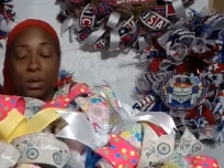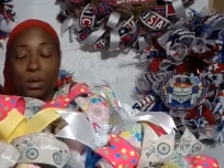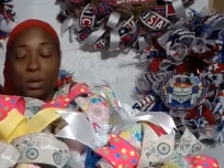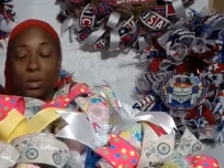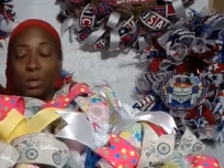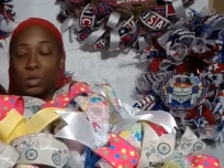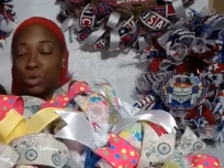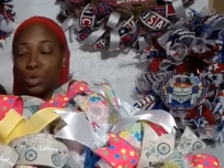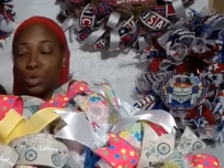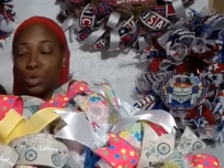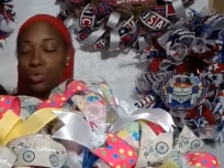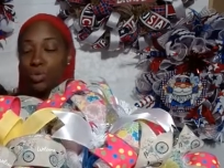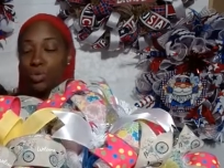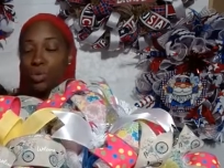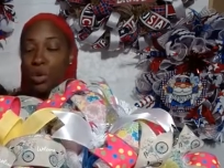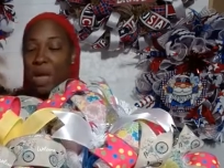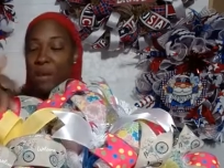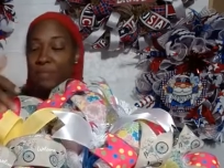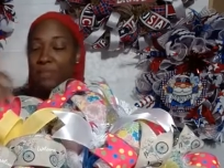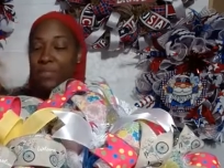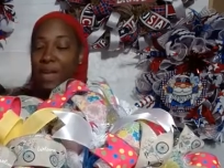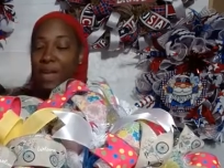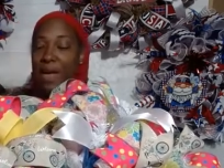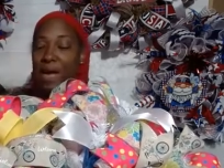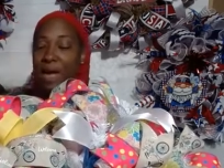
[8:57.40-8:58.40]
So you
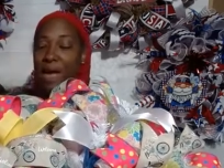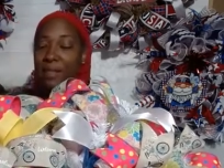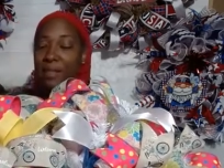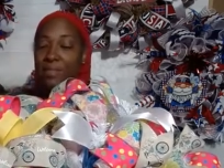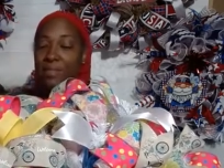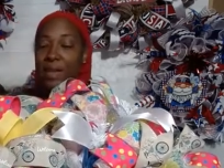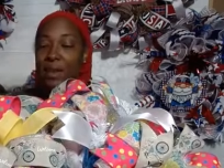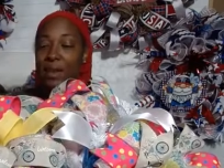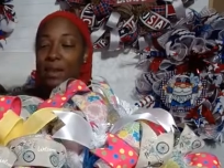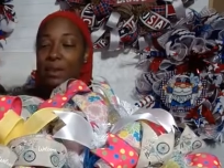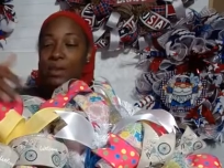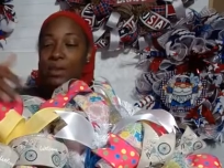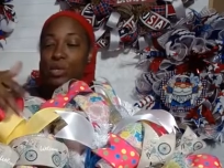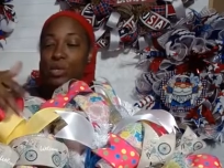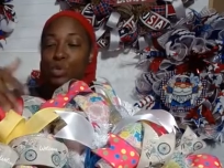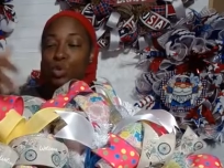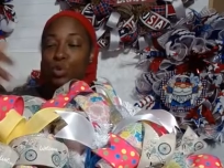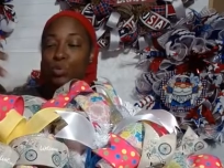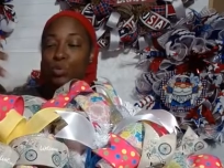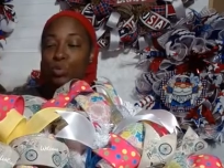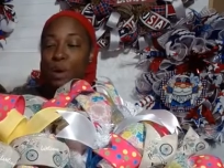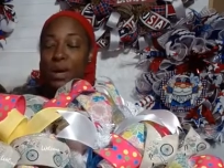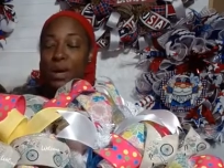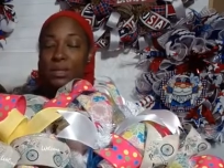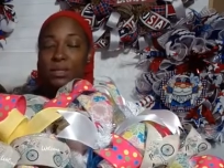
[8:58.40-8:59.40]
have to add that initial
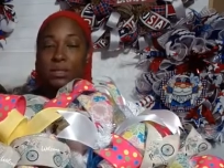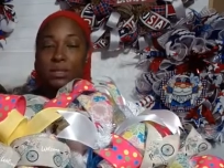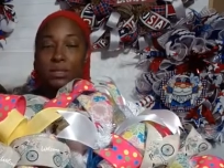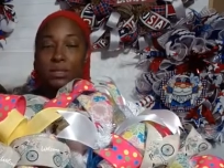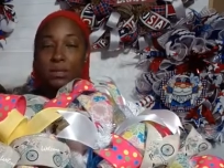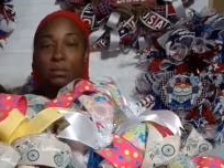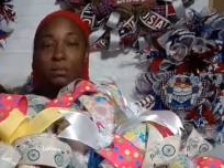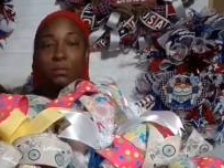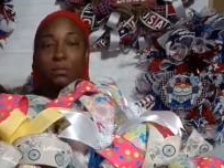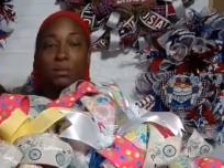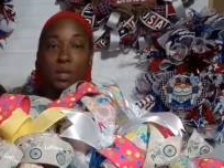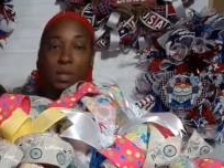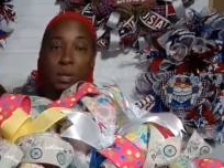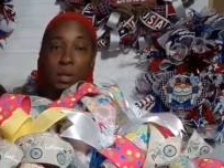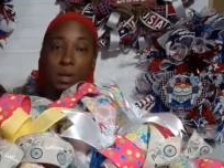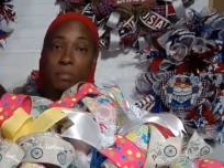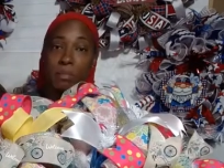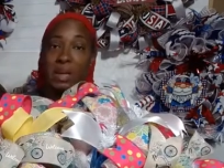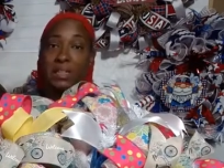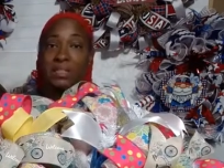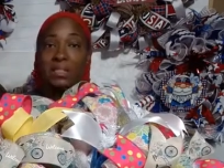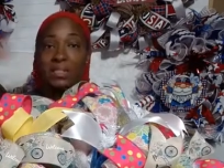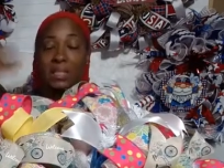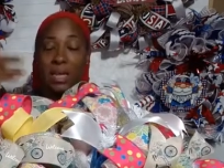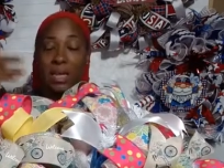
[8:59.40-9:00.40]
price in. Then in
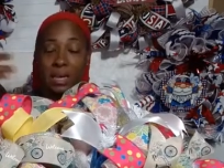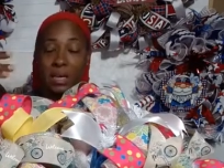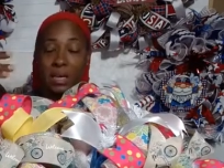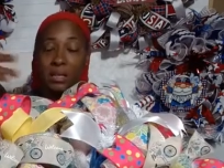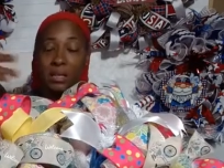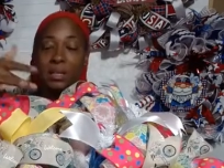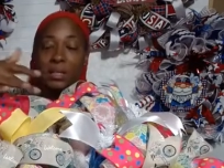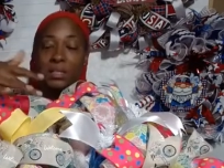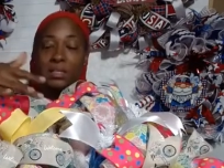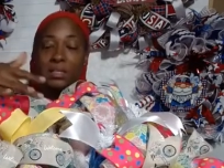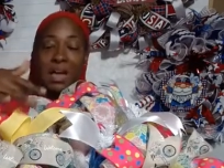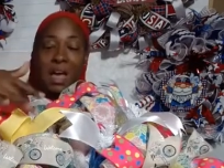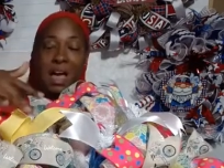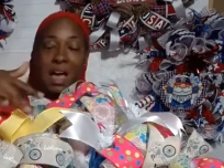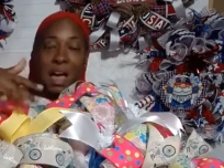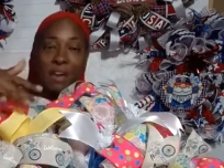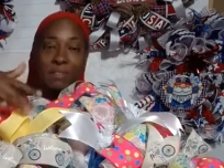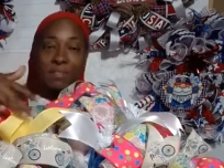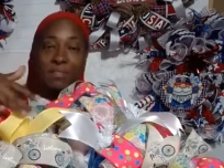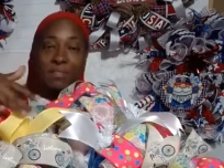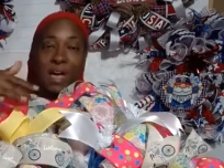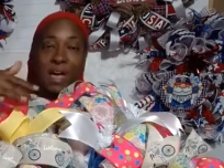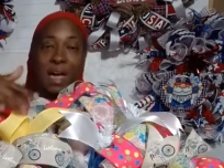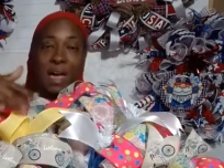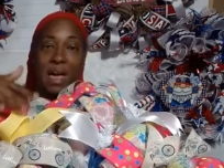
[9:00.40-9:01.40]
my second list, I
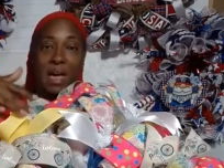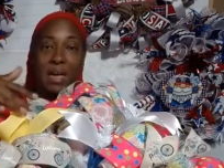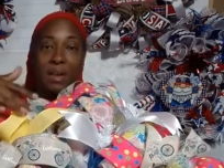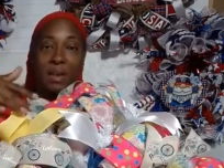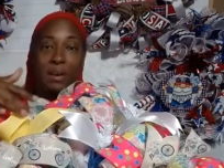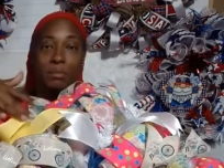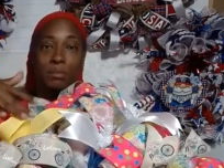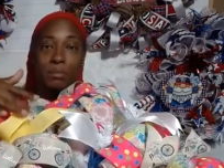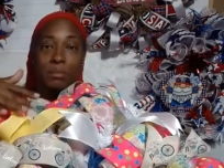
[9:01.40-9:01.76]
have to add it